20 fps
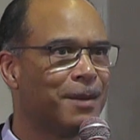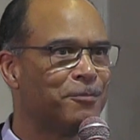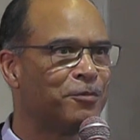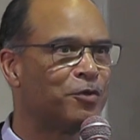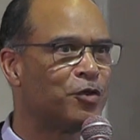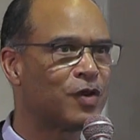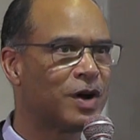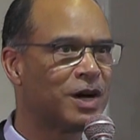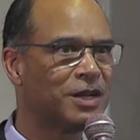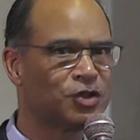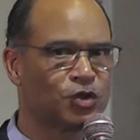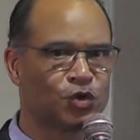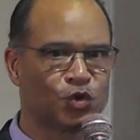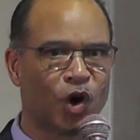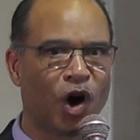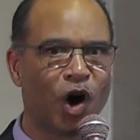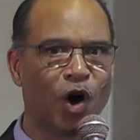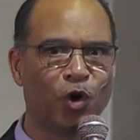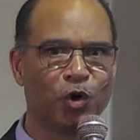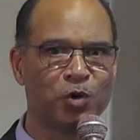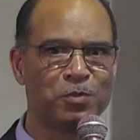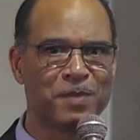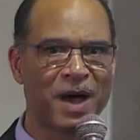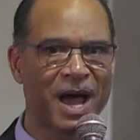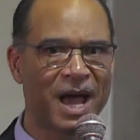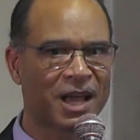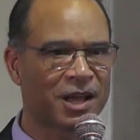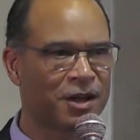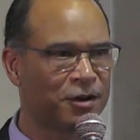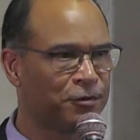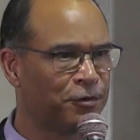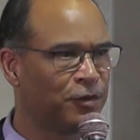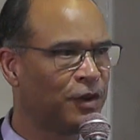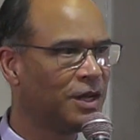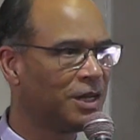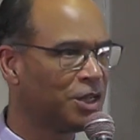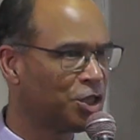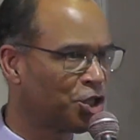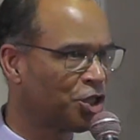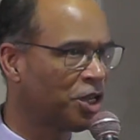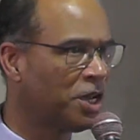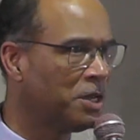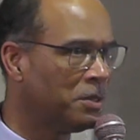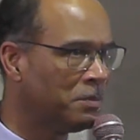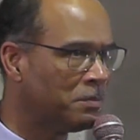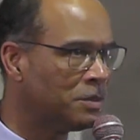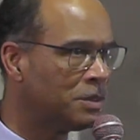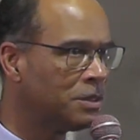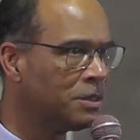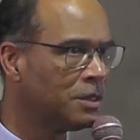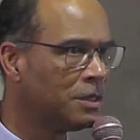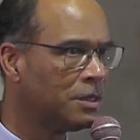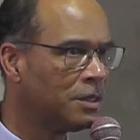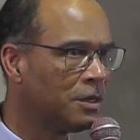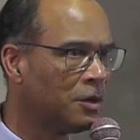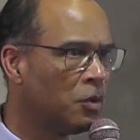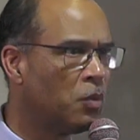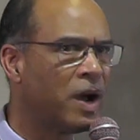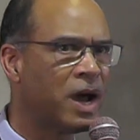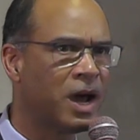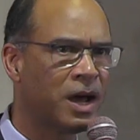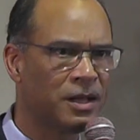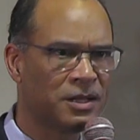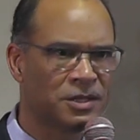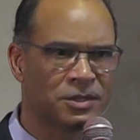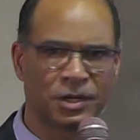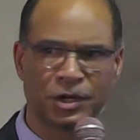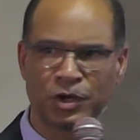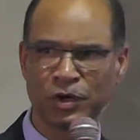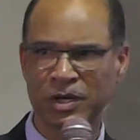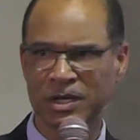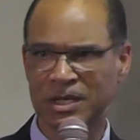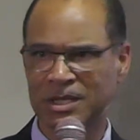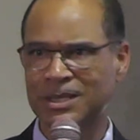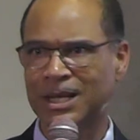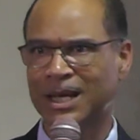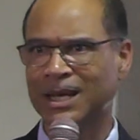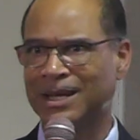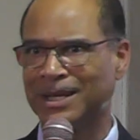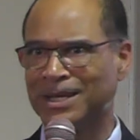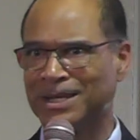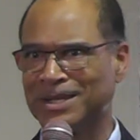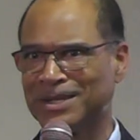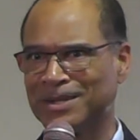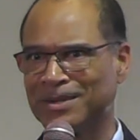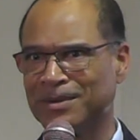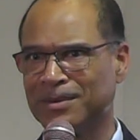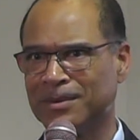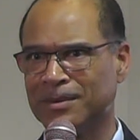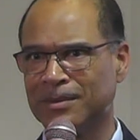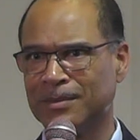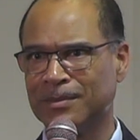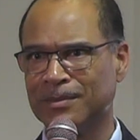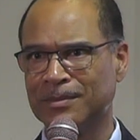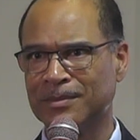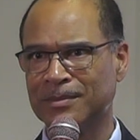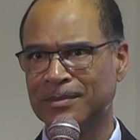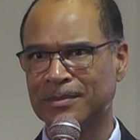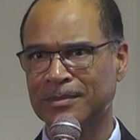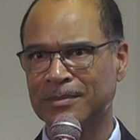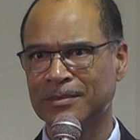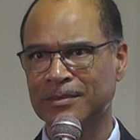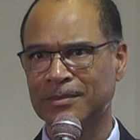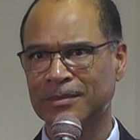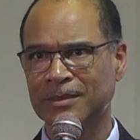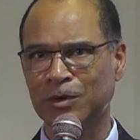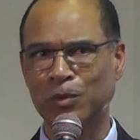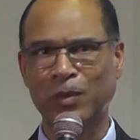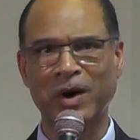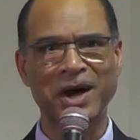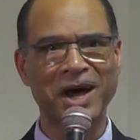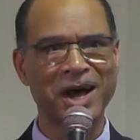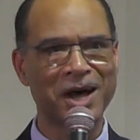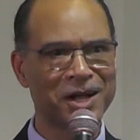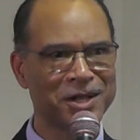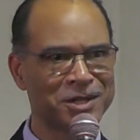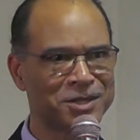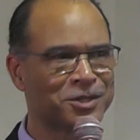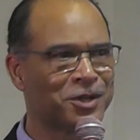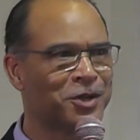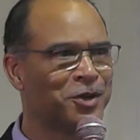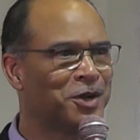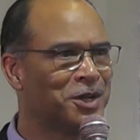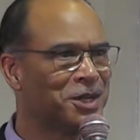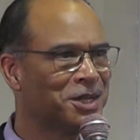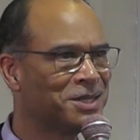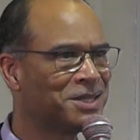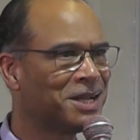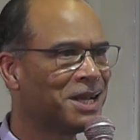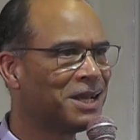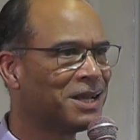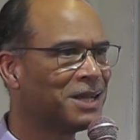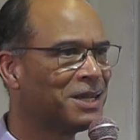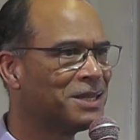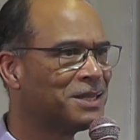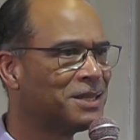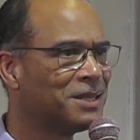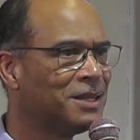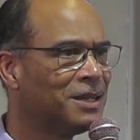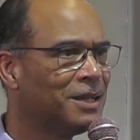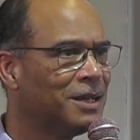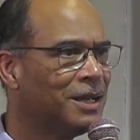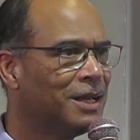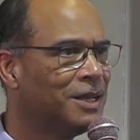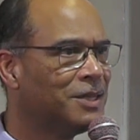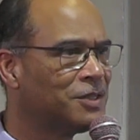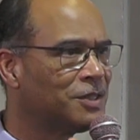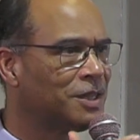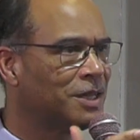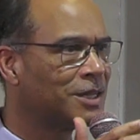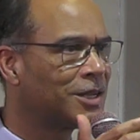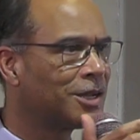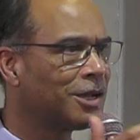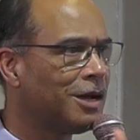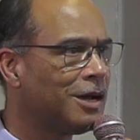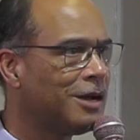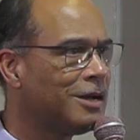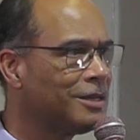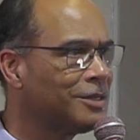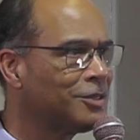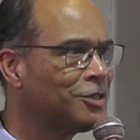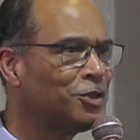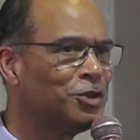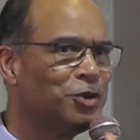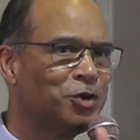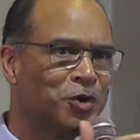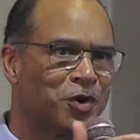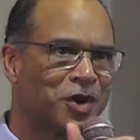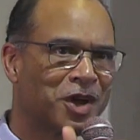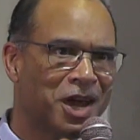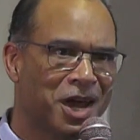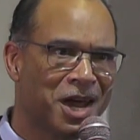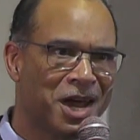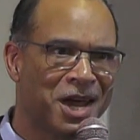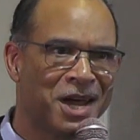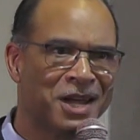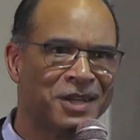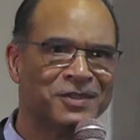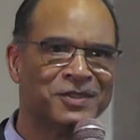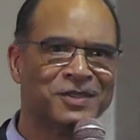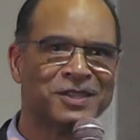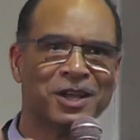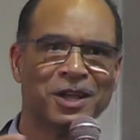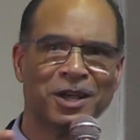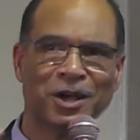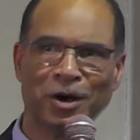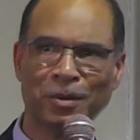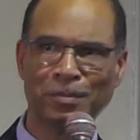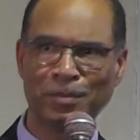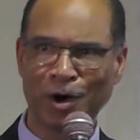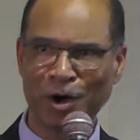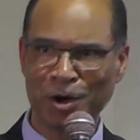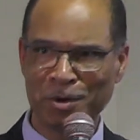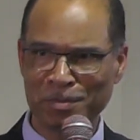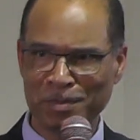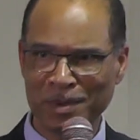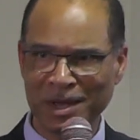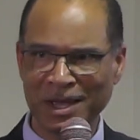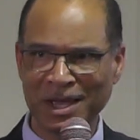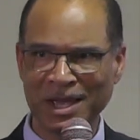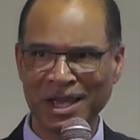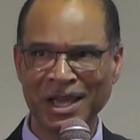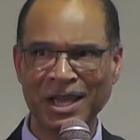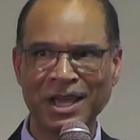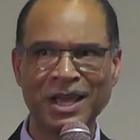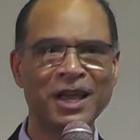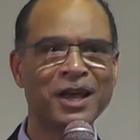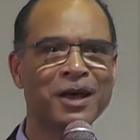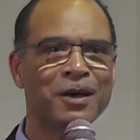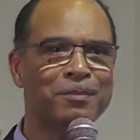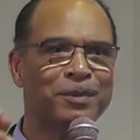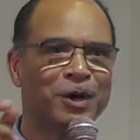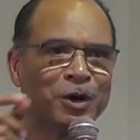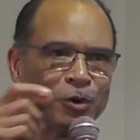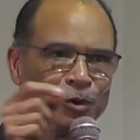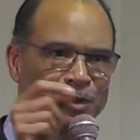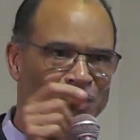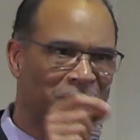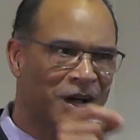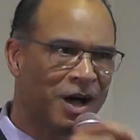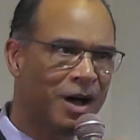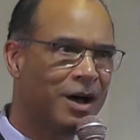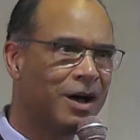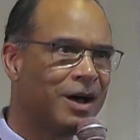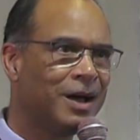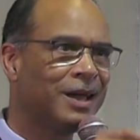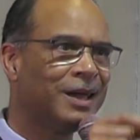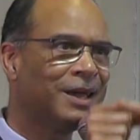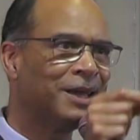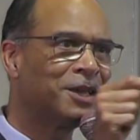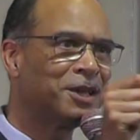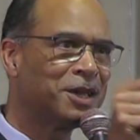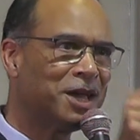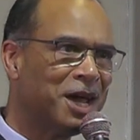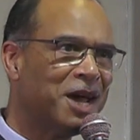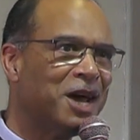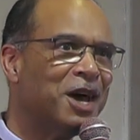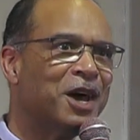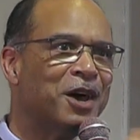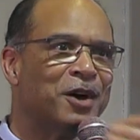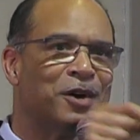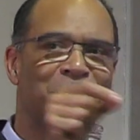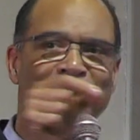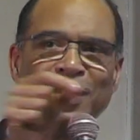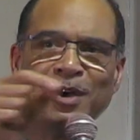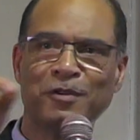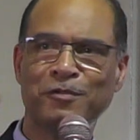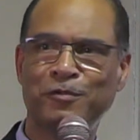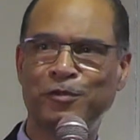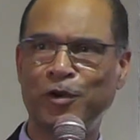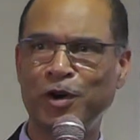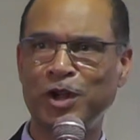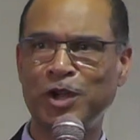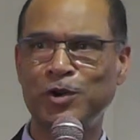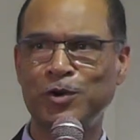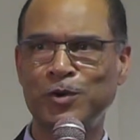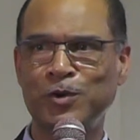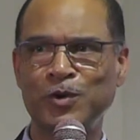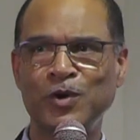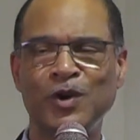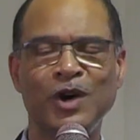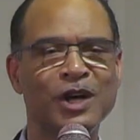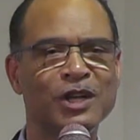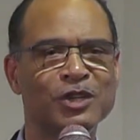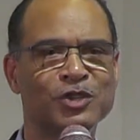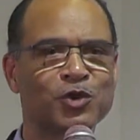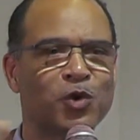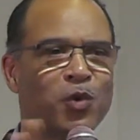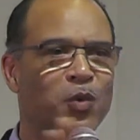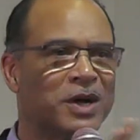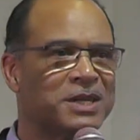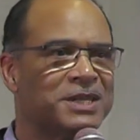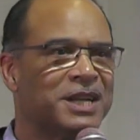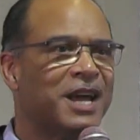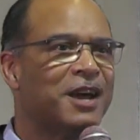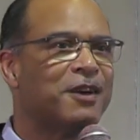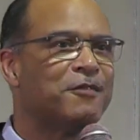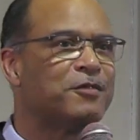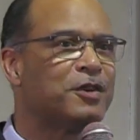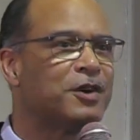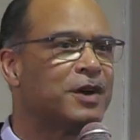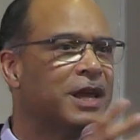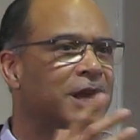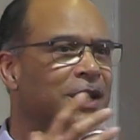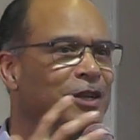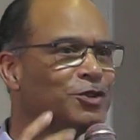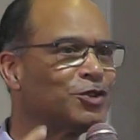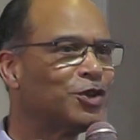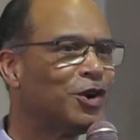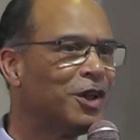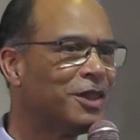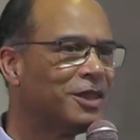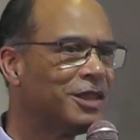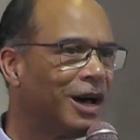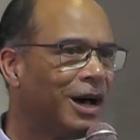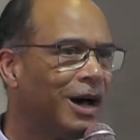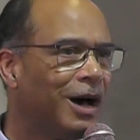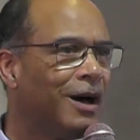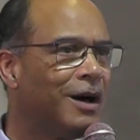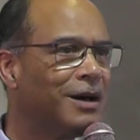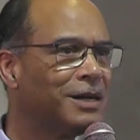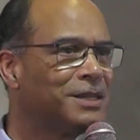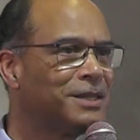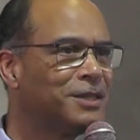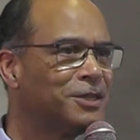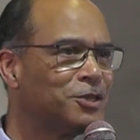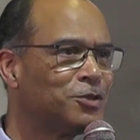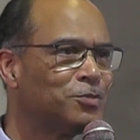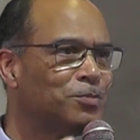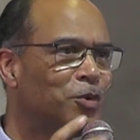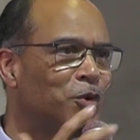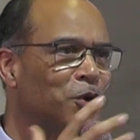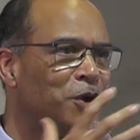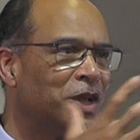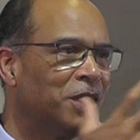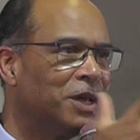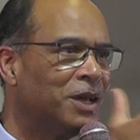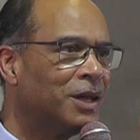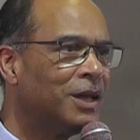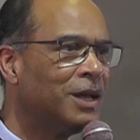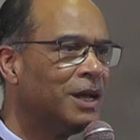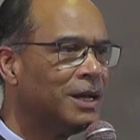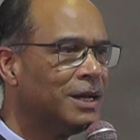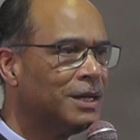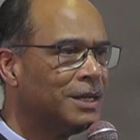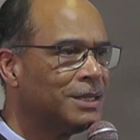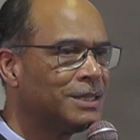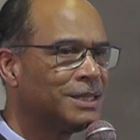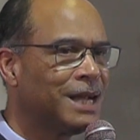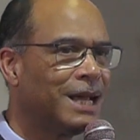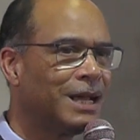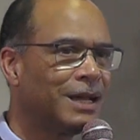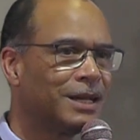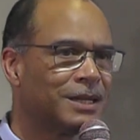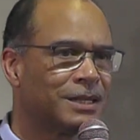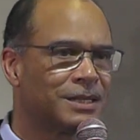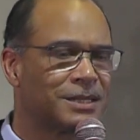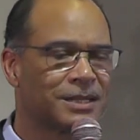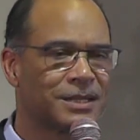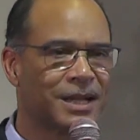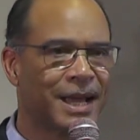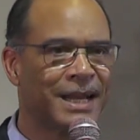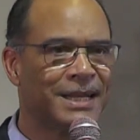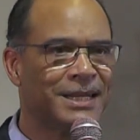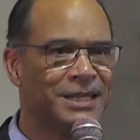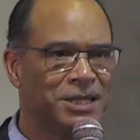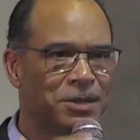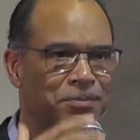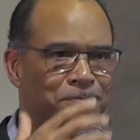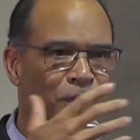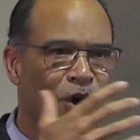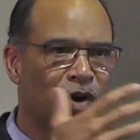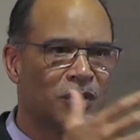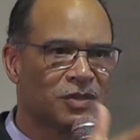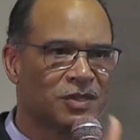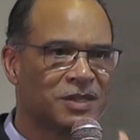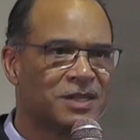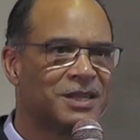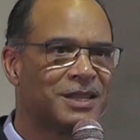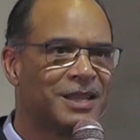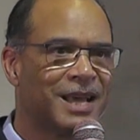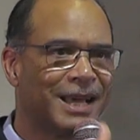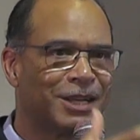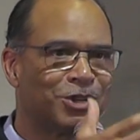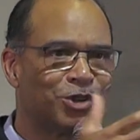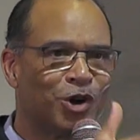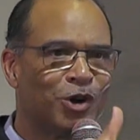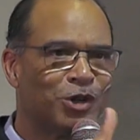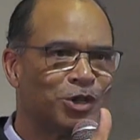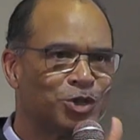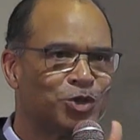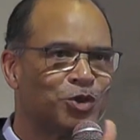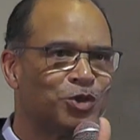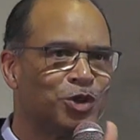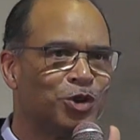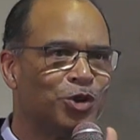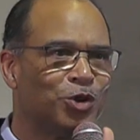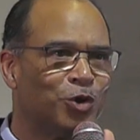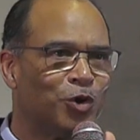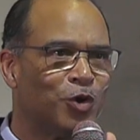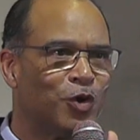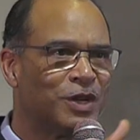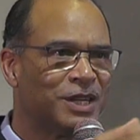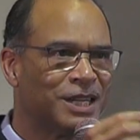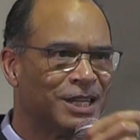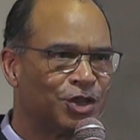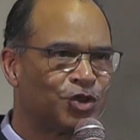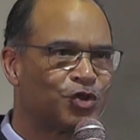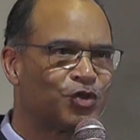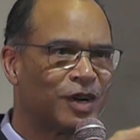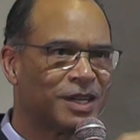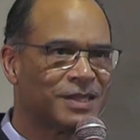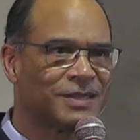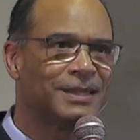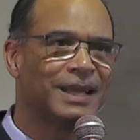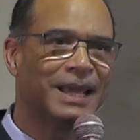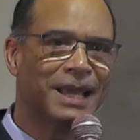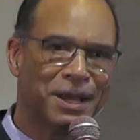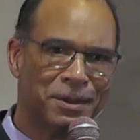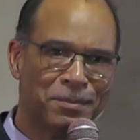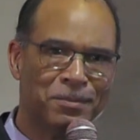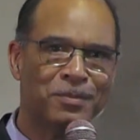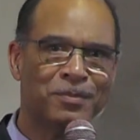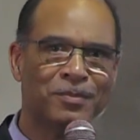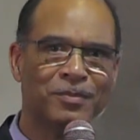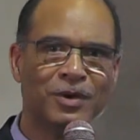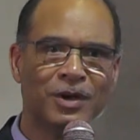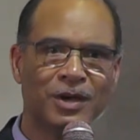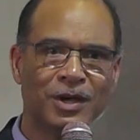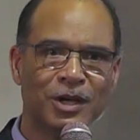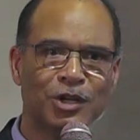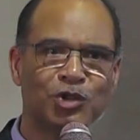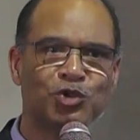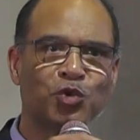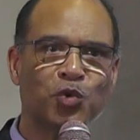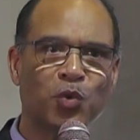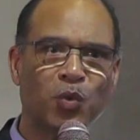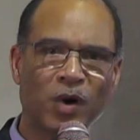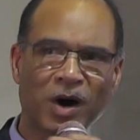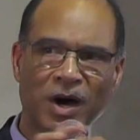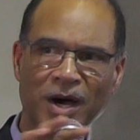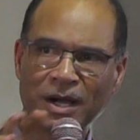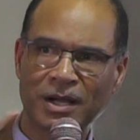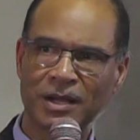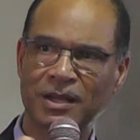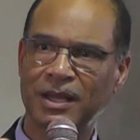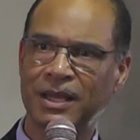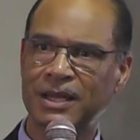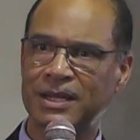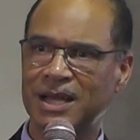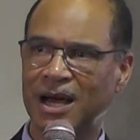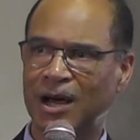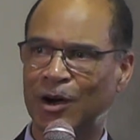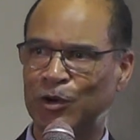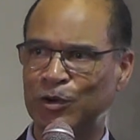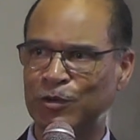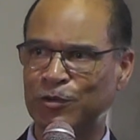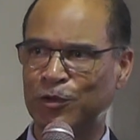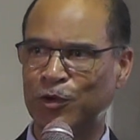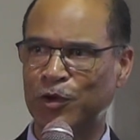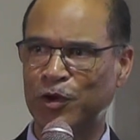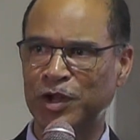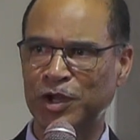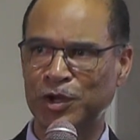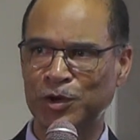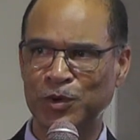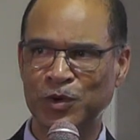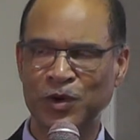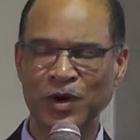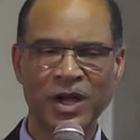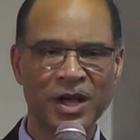for us to hold back and feel ashamed. Where else are you going to take it? Where else are you going to take it? He said, cast your cares upon me because I care for you. So whatever is on the heart this morning, take it and deposit that onto the Lord and trust Him to work it out for you.